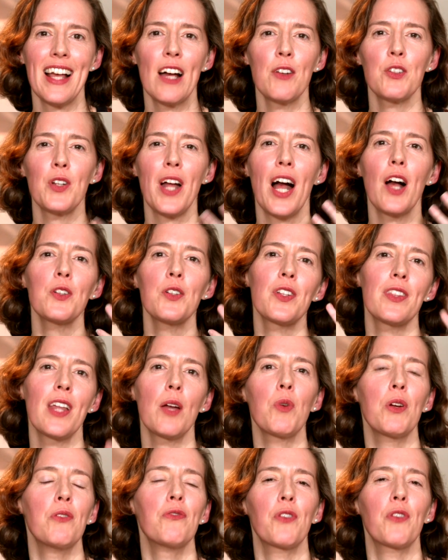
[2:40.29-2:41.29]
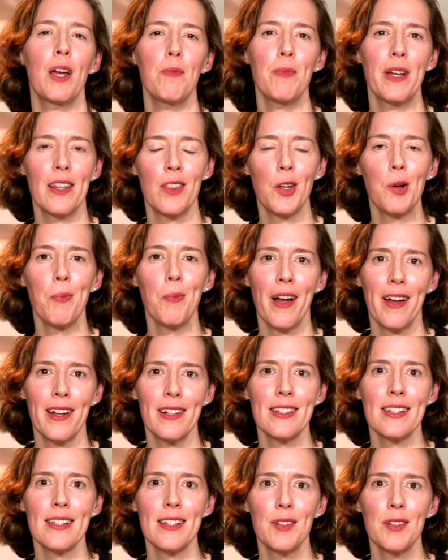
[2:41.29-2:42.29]
How should, how should they reframe it in their
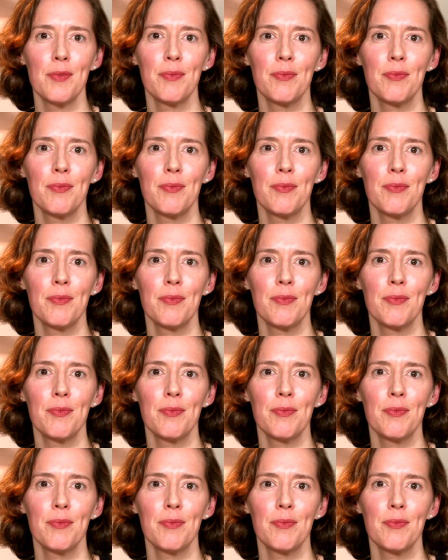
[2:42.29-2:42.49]
minds?